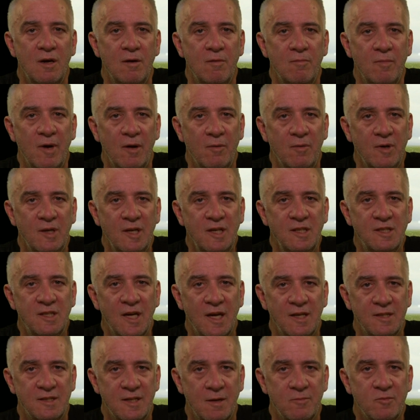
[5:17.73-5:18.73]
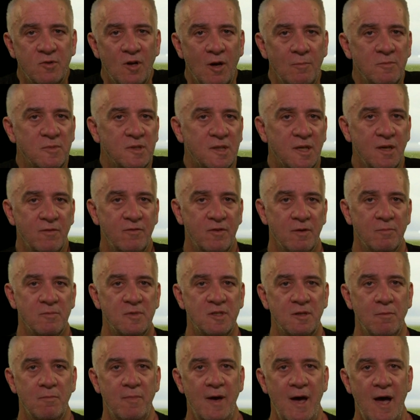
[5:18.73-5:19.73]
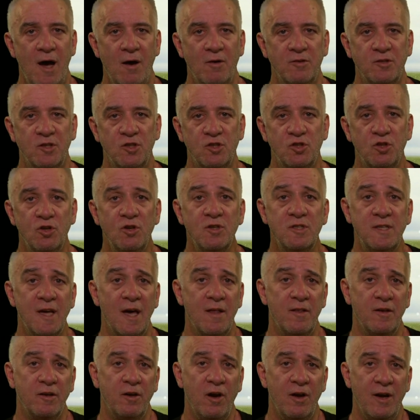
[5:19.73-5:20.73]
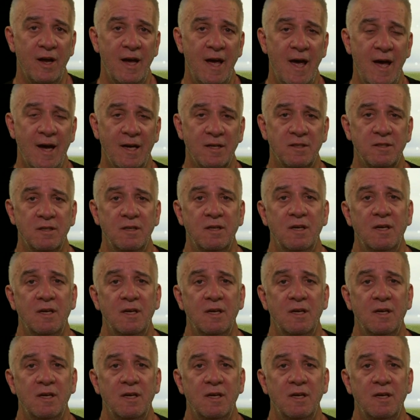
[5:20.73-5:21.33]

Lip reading: But we need to sometimes give them some power to choose how they're going to act,